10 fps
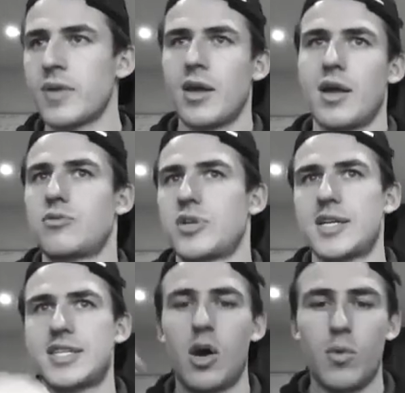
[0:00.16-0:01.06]
I'm
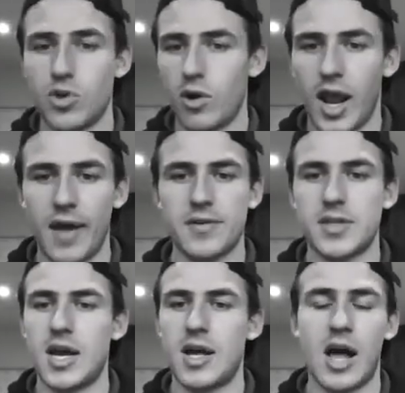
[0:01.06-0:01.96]
trying to help with your
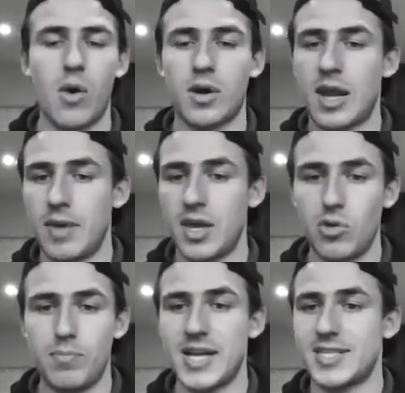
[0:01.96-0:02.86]
lifestyle. How can I make
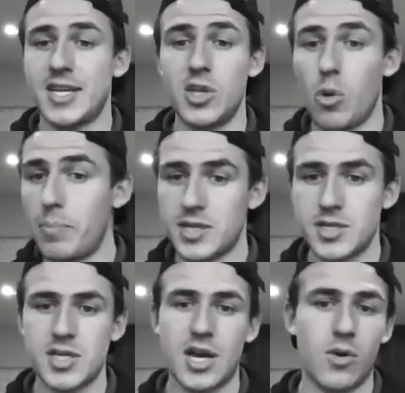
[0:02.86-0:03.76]
you better in your
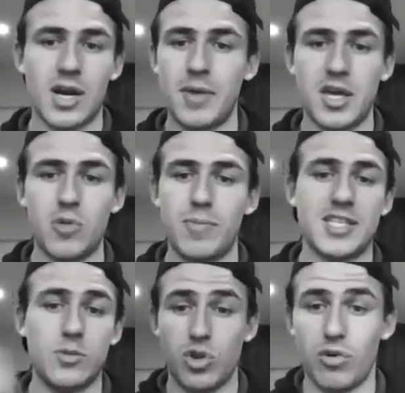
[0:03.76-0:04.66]
business? How can I make you
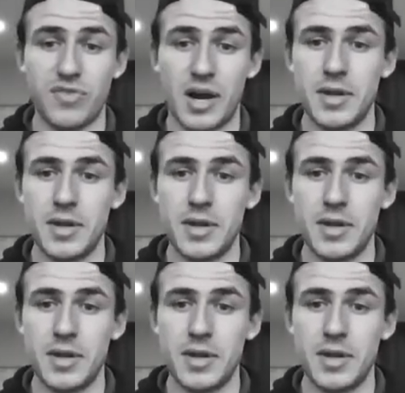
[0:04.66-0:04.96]
better with your family